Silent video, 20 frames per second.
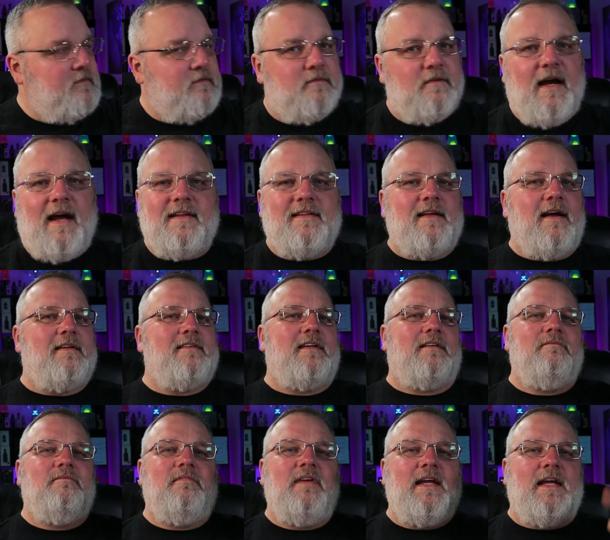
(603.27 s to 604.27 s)
that
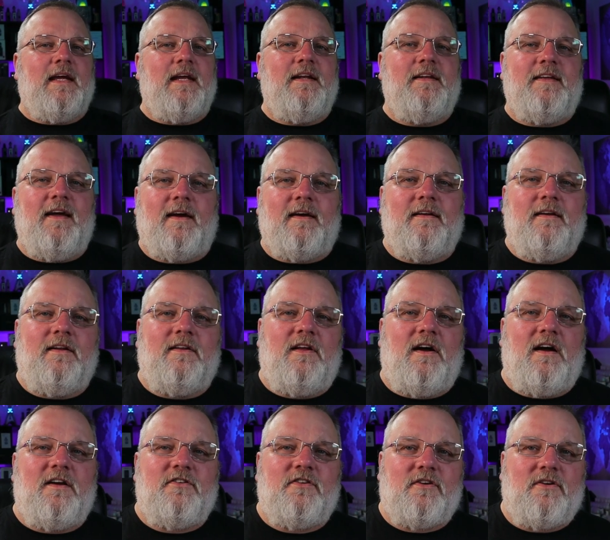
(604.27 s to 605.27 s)
doesn't mean
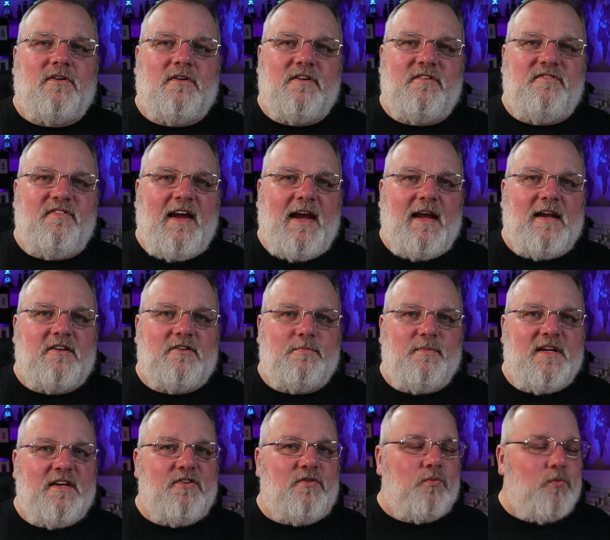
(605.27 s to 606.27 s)
technological
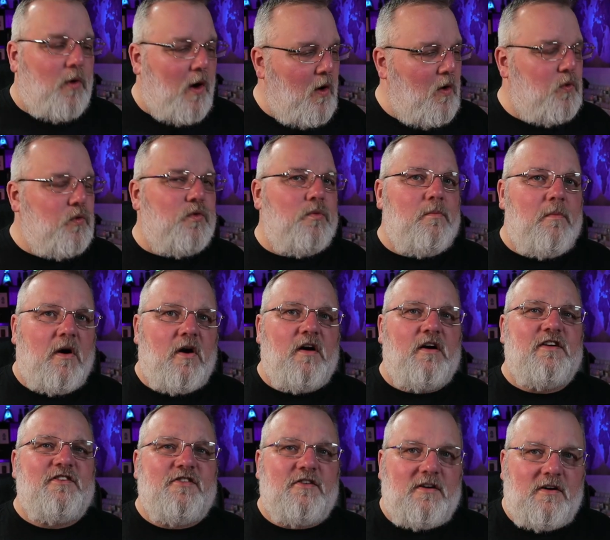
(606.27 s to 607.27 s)
advancements won't
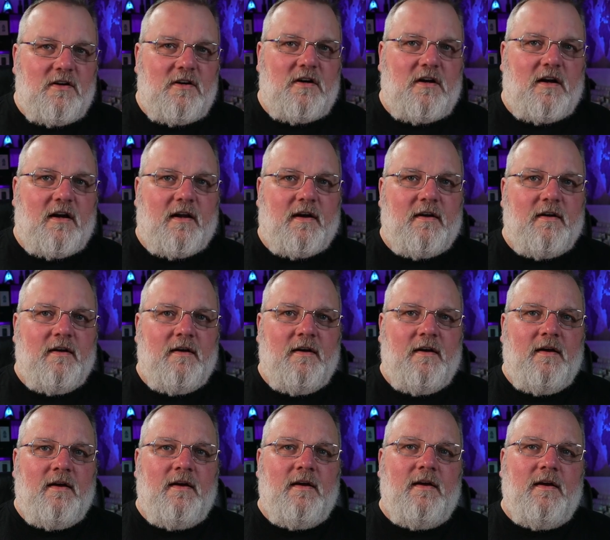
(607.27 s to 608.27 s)
march on.
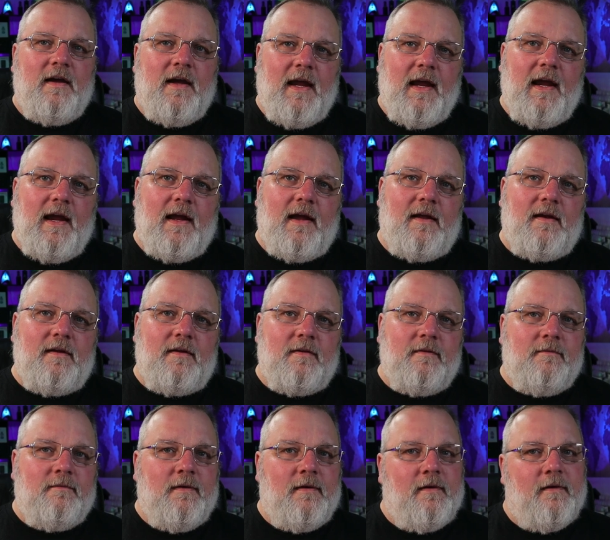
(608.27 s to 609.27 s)
And
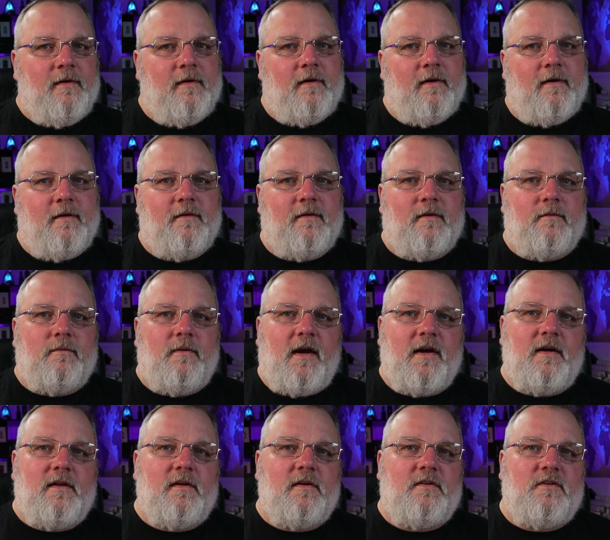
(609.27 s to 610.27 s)
as the
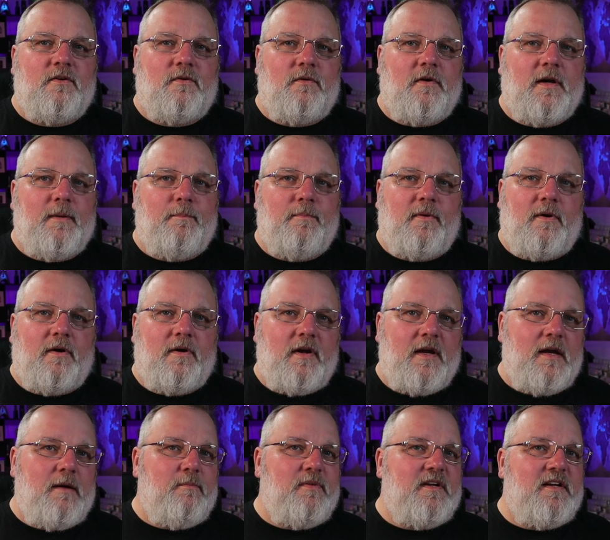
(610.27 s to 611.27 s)
regulatory
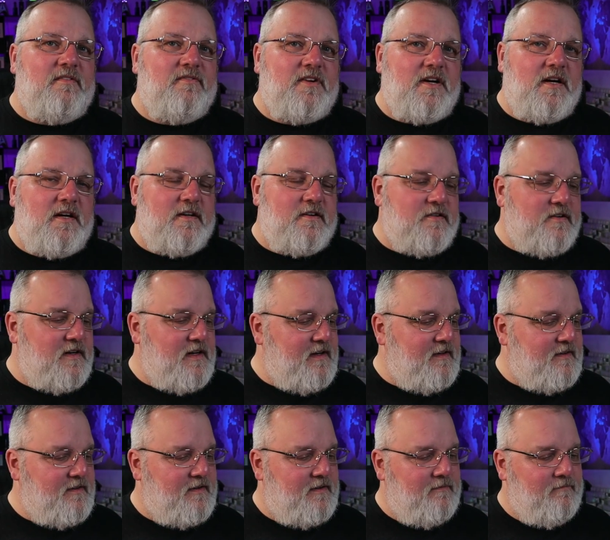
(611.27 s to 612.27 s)
prohibitive
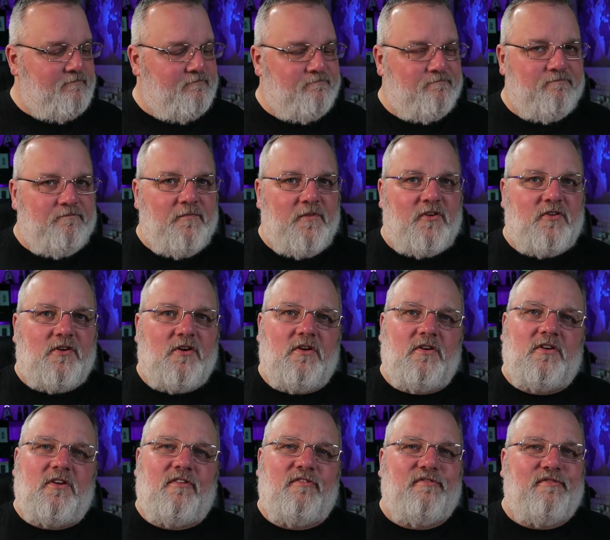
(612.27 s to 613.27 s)
countries
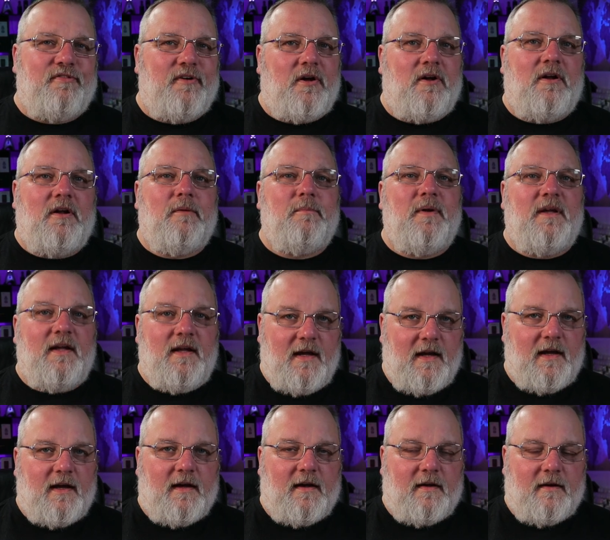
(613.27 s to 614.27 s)
start to fall
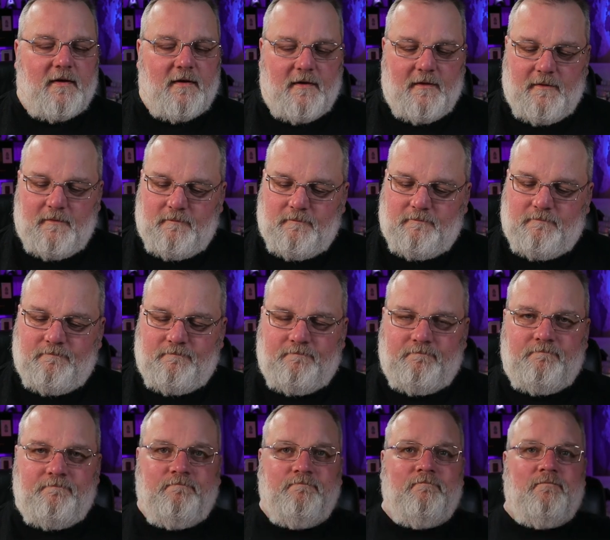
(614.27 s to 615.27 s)
behind.
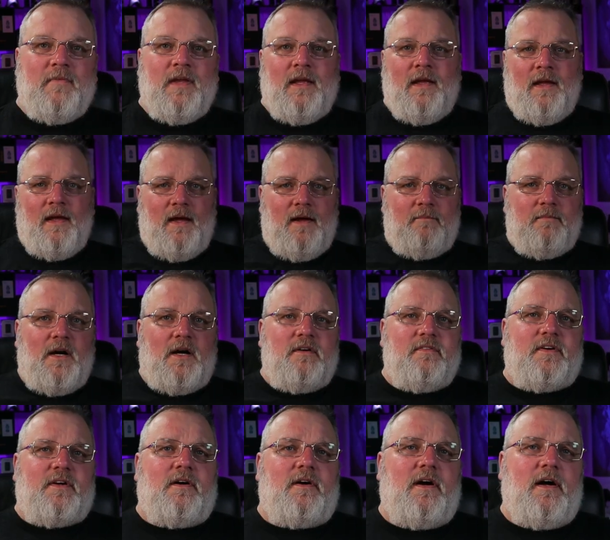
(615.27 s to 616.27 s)

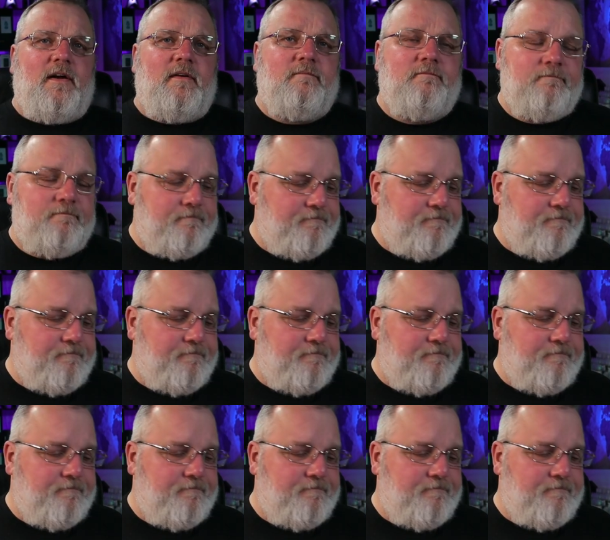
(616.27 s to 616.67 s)
Moving on.